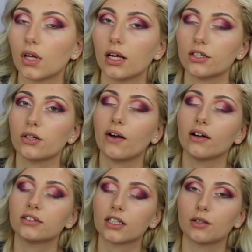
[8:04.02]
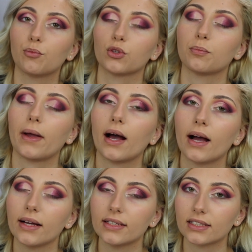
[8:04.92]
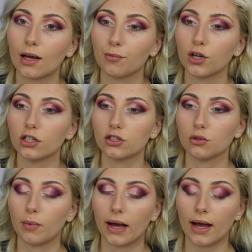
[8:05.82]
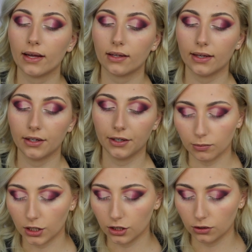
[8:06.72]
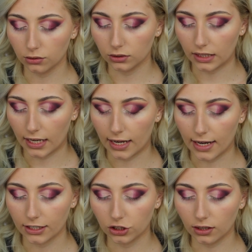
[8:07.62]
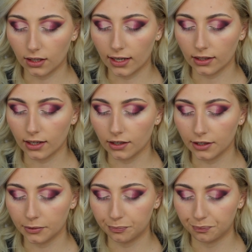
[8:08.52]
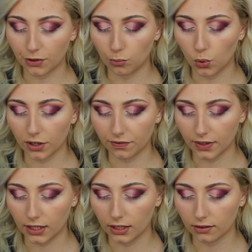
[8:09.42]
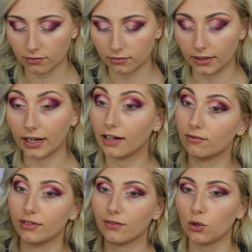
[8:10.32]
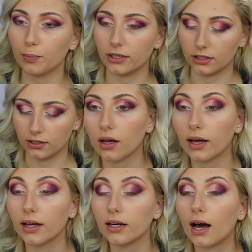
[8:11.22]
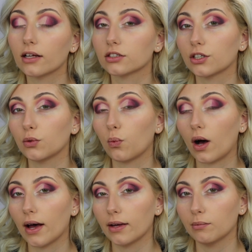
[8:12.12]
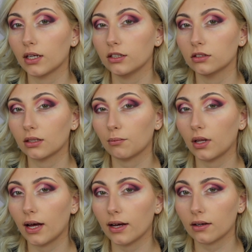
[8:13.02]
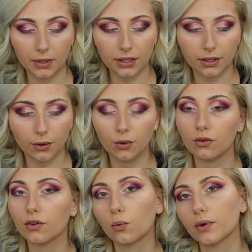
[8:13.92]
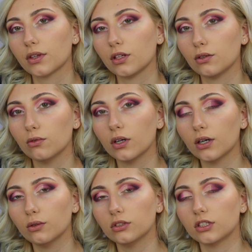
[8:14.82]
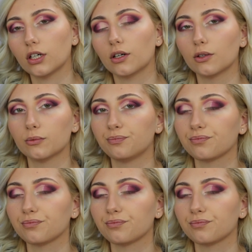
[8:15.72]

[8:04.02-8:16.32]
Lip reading: So now I've done both of my eyes. I'm gonna do my eyeliner. I'm gonna use a gel eyeliner from Morphe that I've never opened. And I'll tell you why I'm not using black. I'm gonna go over with the YUGO, so